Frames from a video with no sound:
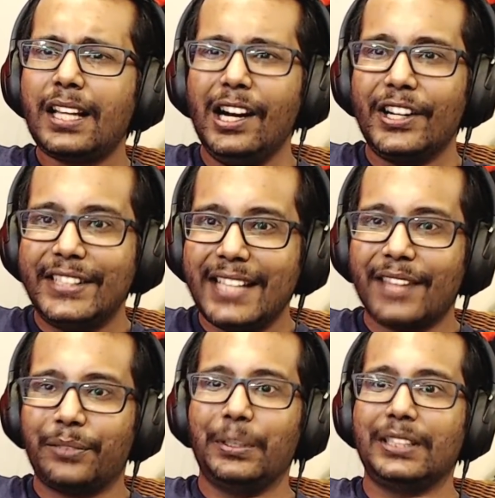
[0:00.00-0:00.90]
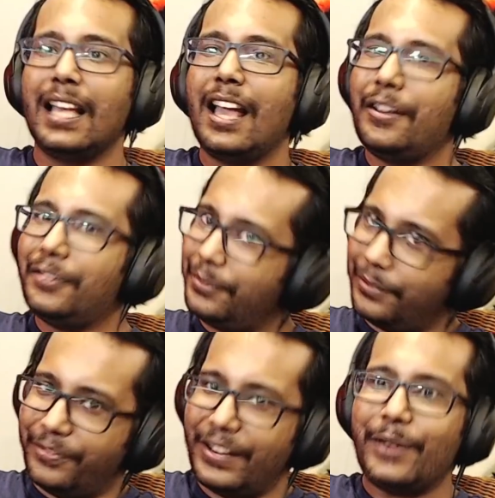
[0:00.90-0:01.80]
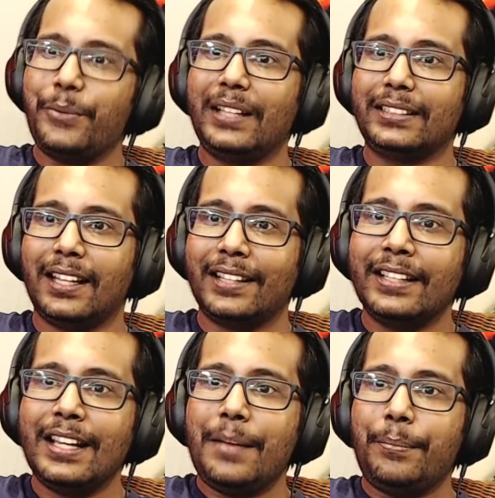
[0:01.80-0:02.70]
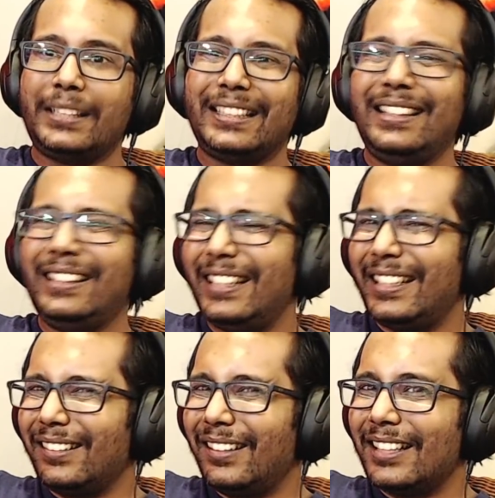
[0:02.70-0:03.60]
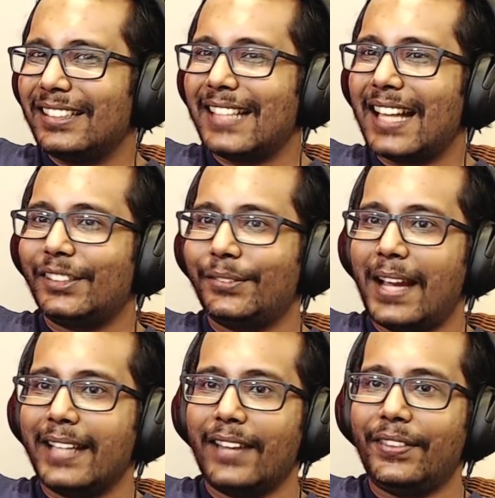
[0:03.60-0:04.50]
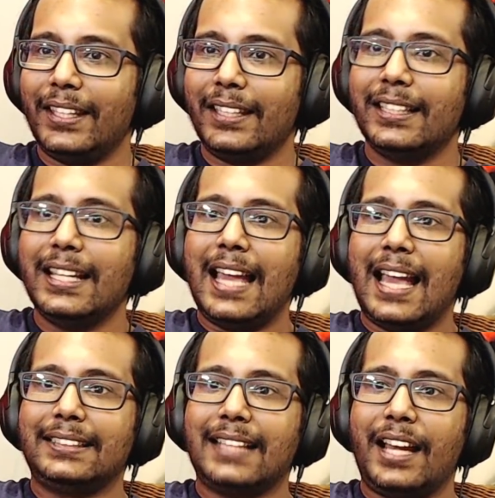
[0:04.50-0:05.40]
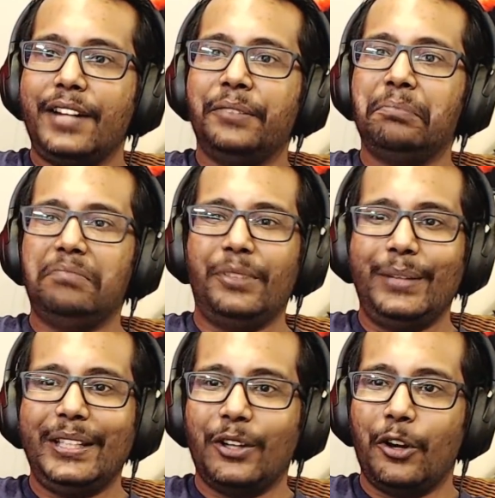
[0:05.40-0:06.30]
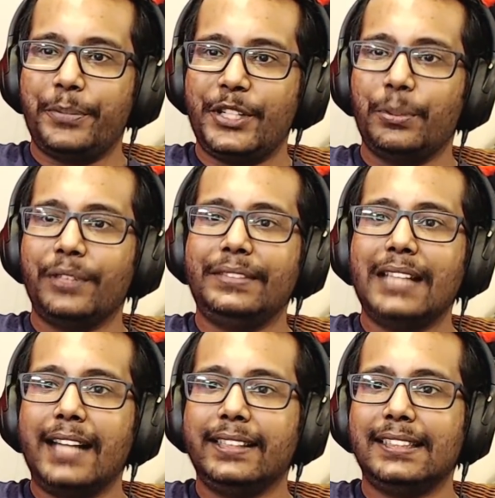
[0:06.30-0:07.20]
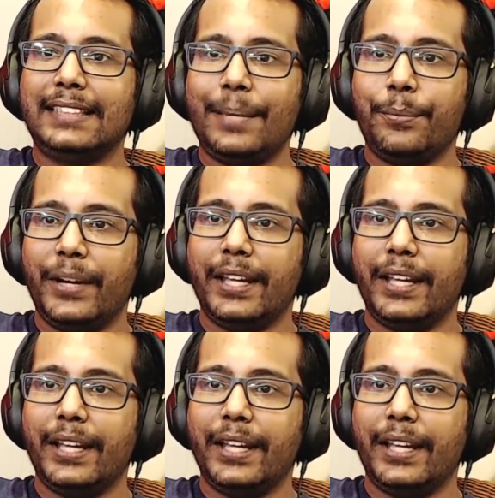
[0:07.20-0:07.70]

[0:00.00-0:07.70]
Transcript: Her death was very well done, but a little unsatisfying, I think, as I really hope she would have died the same